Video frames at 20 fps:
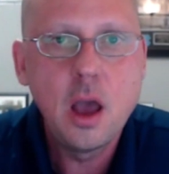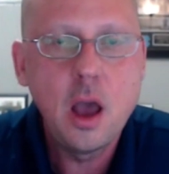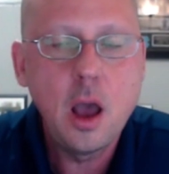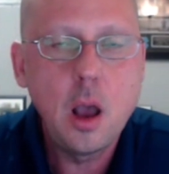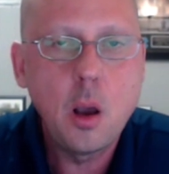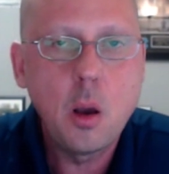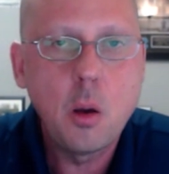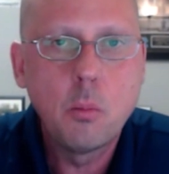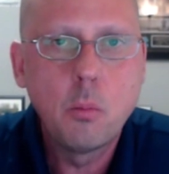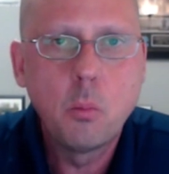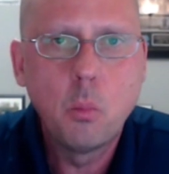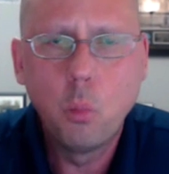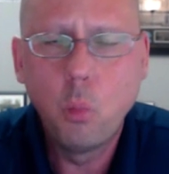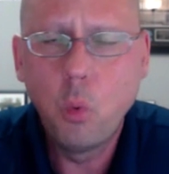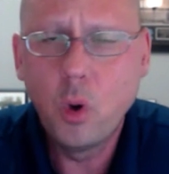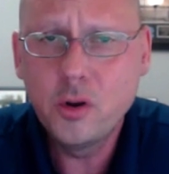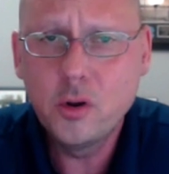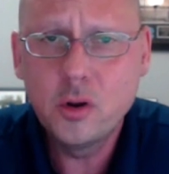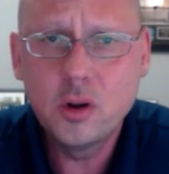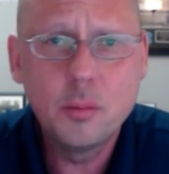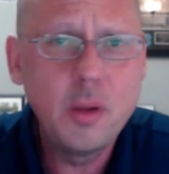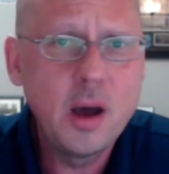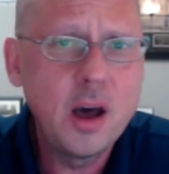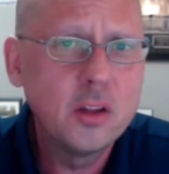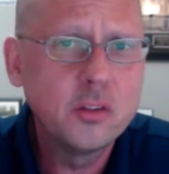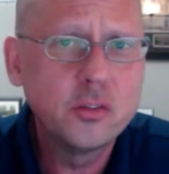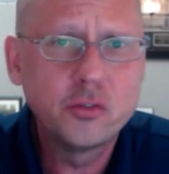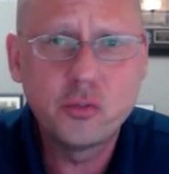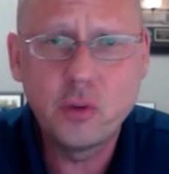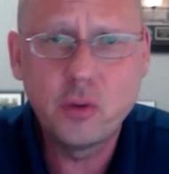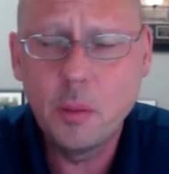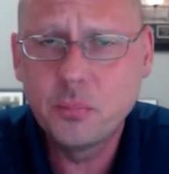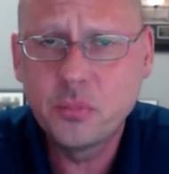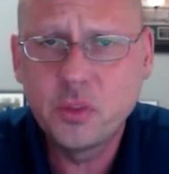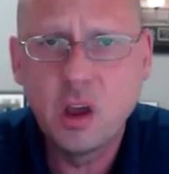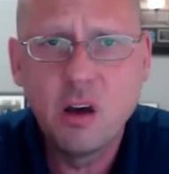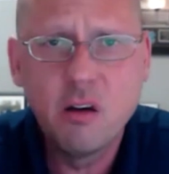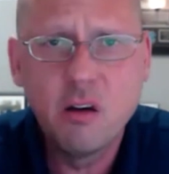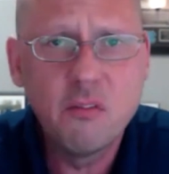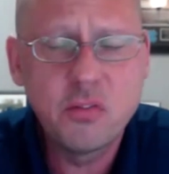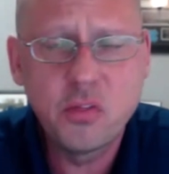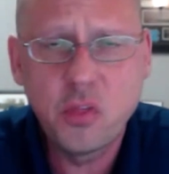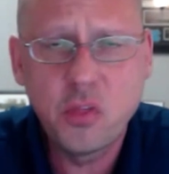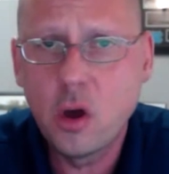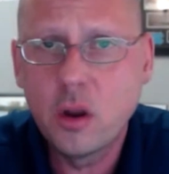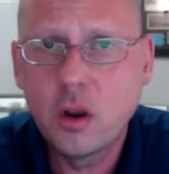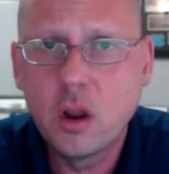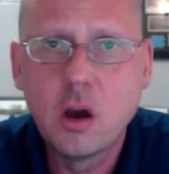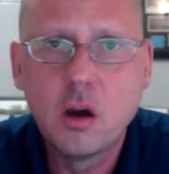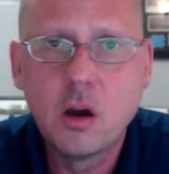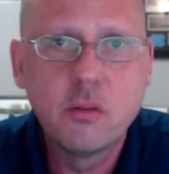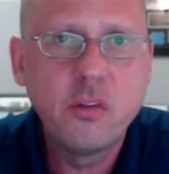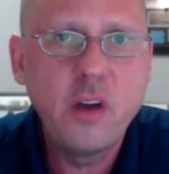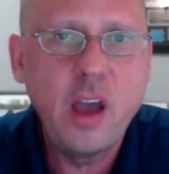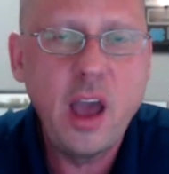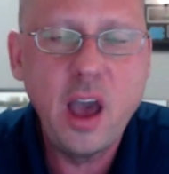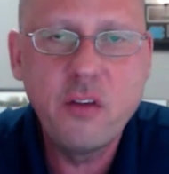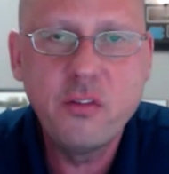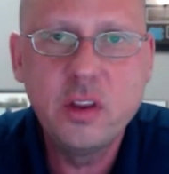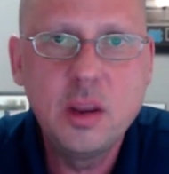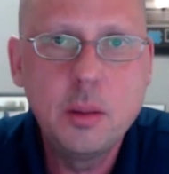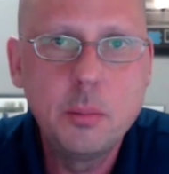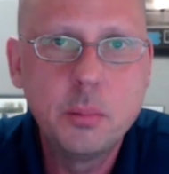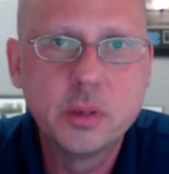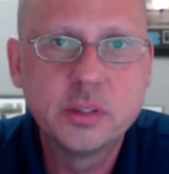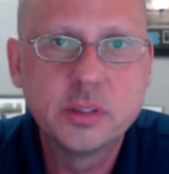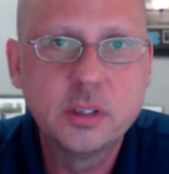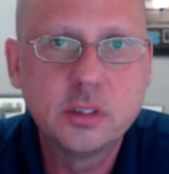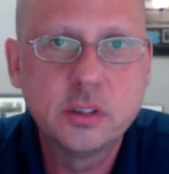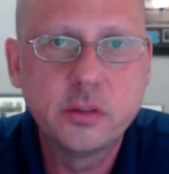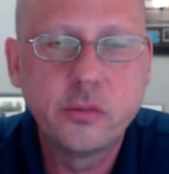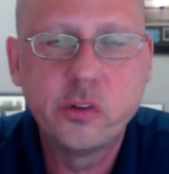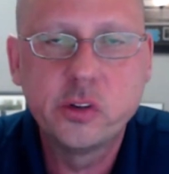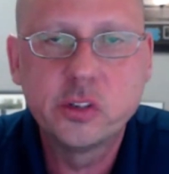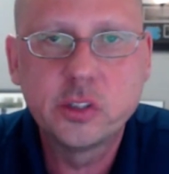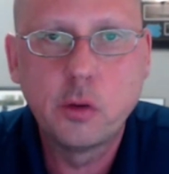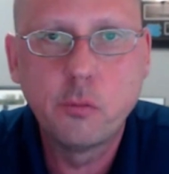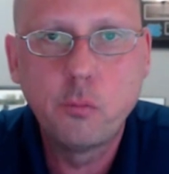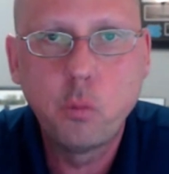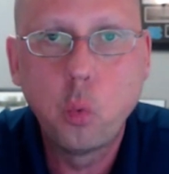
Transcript: wondered about, dreamt of, thought of having a business of yourself,